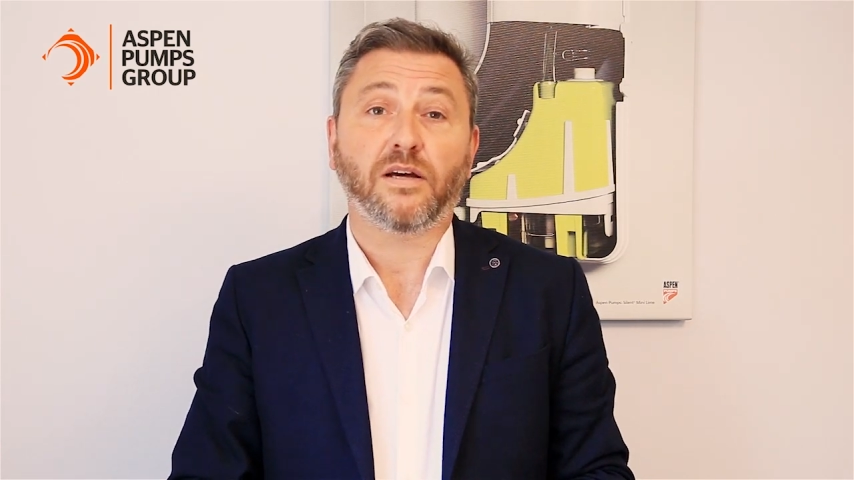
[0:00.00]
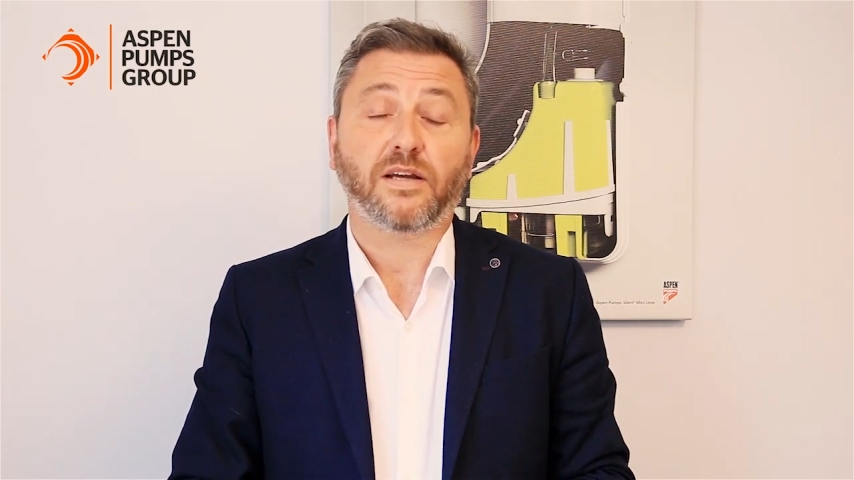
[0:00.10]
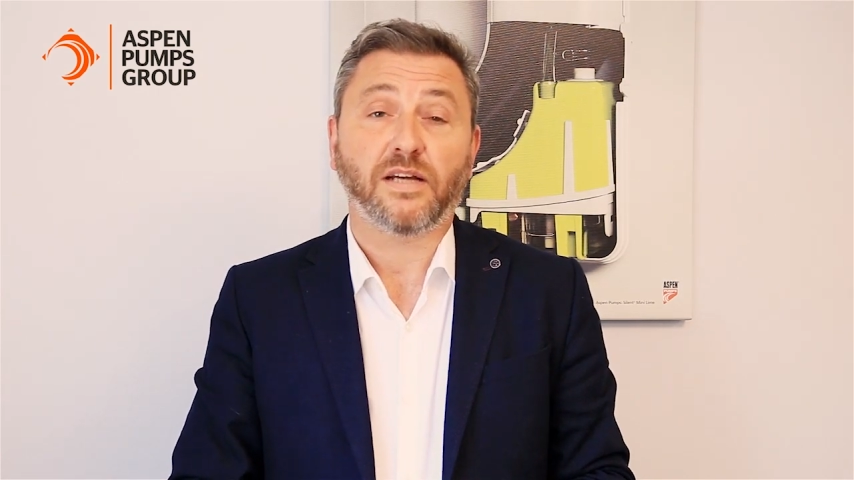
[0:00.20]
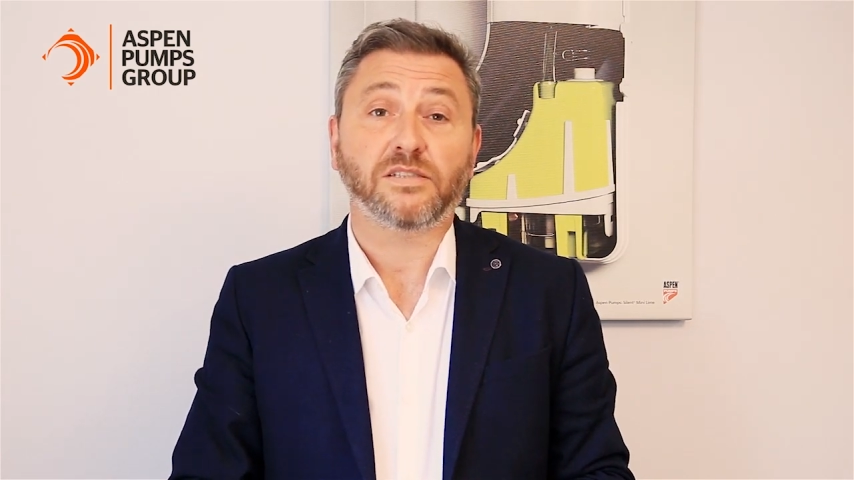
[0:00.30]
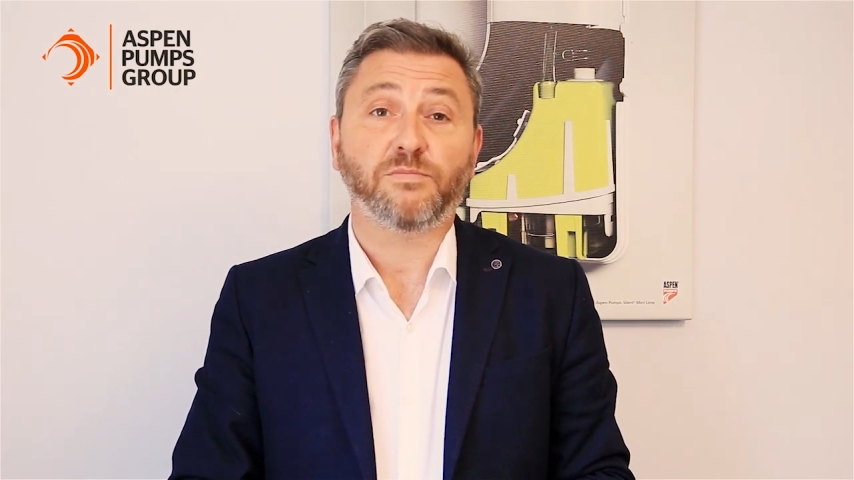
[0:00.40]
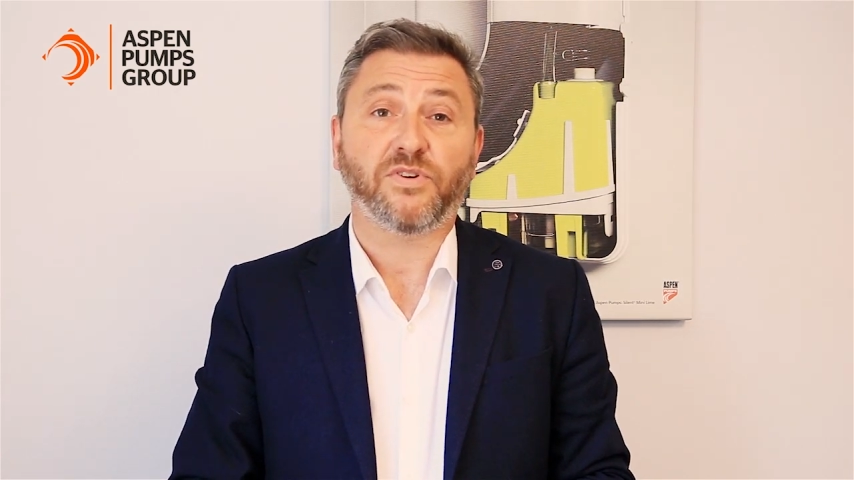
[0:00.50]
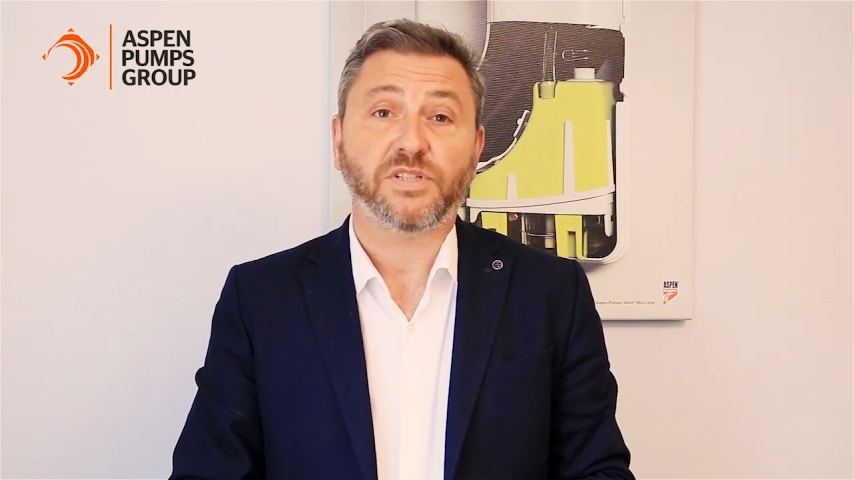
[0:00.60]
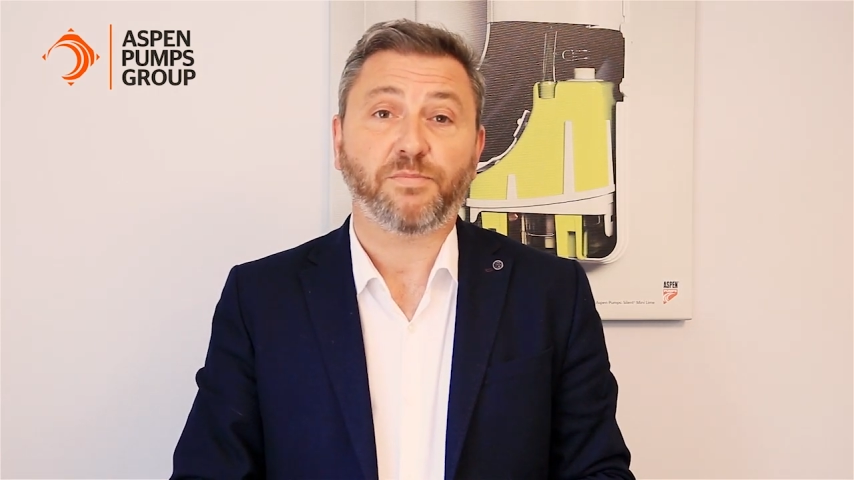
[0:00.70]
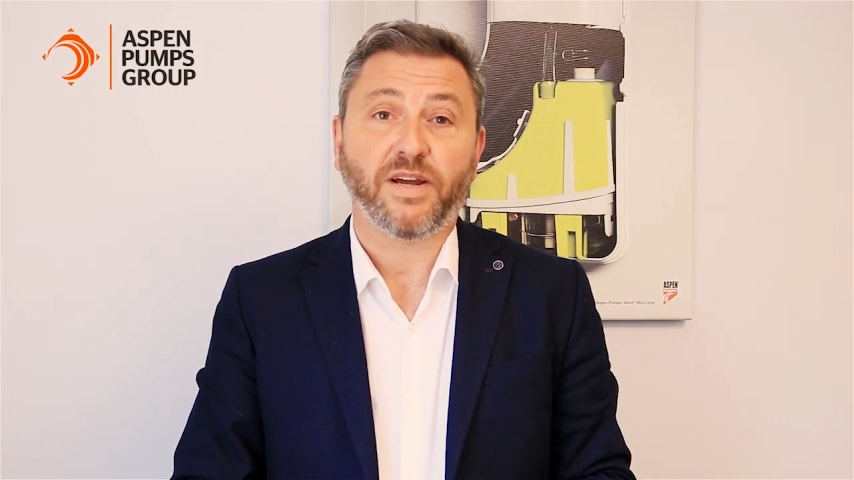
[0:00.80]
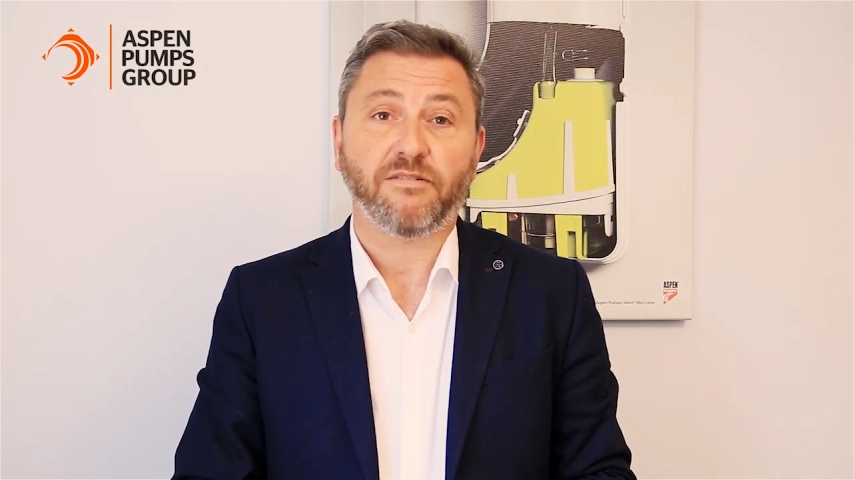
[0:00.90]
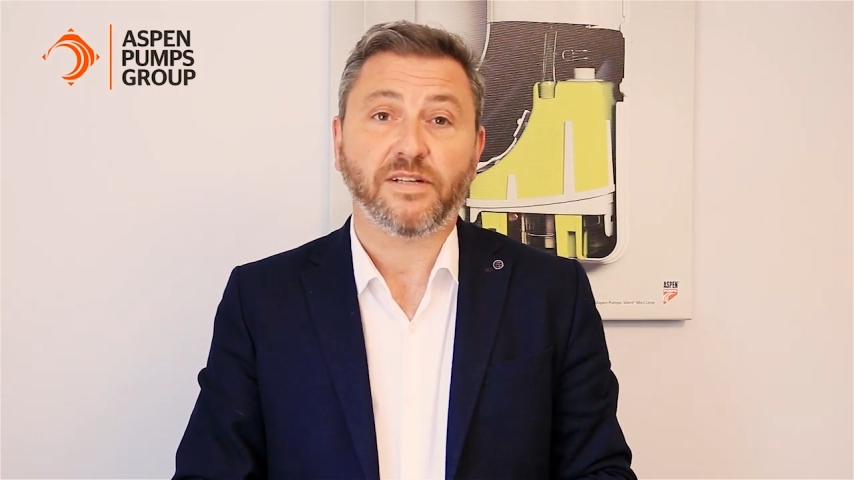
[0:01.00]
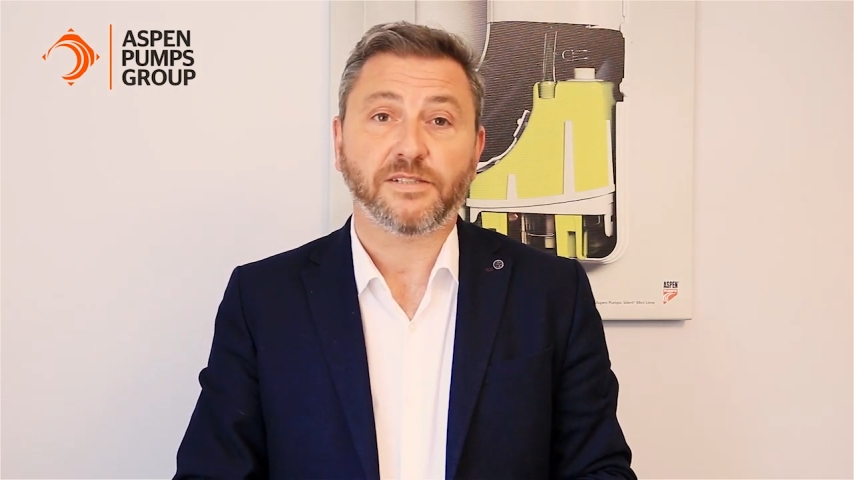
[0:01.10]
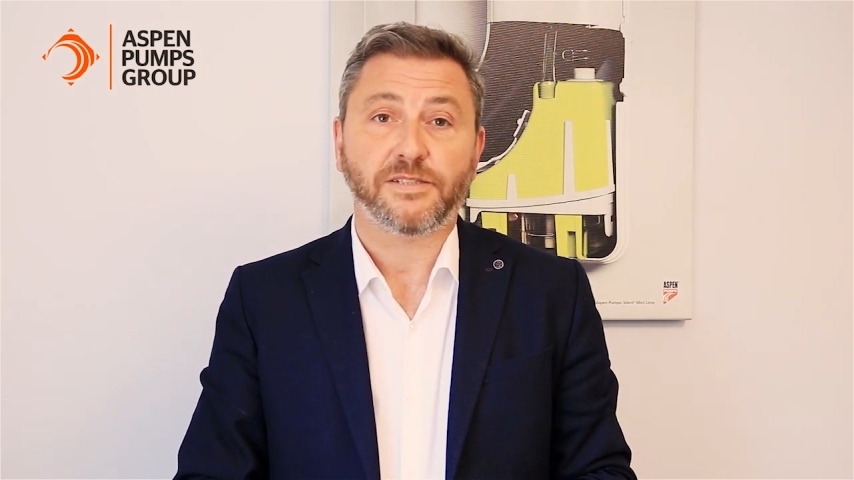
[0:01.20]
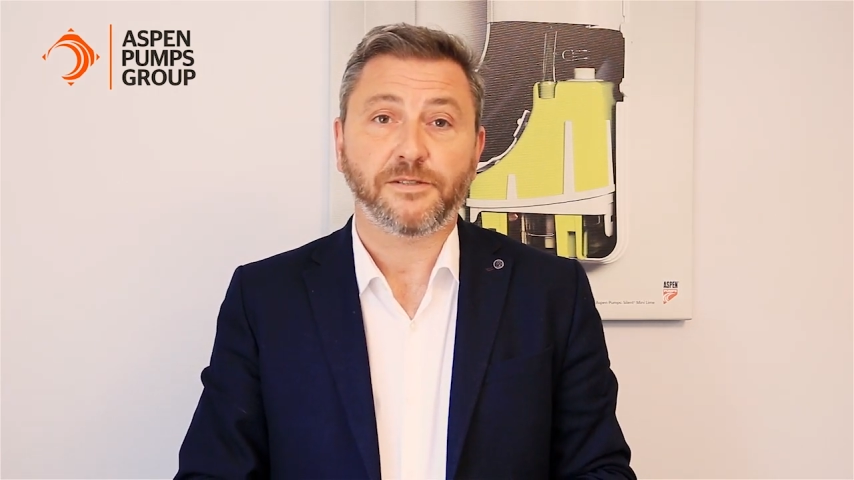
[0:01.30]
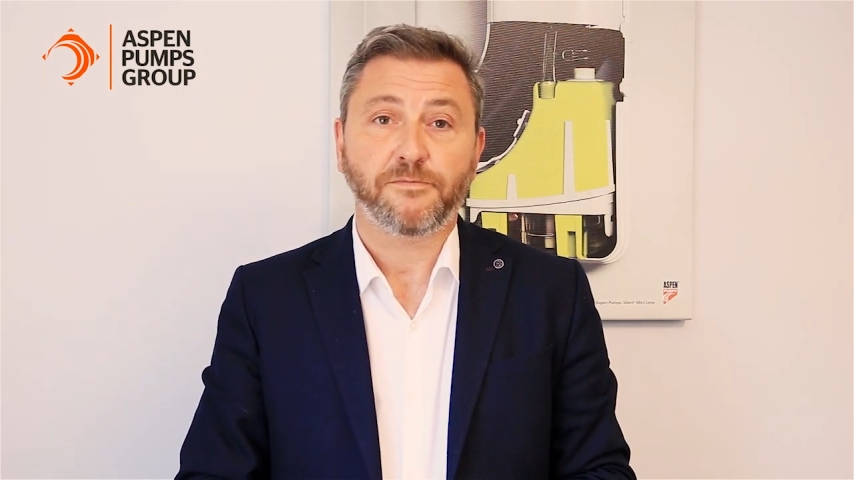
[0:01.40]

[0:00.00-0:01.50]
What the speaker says: customer experience.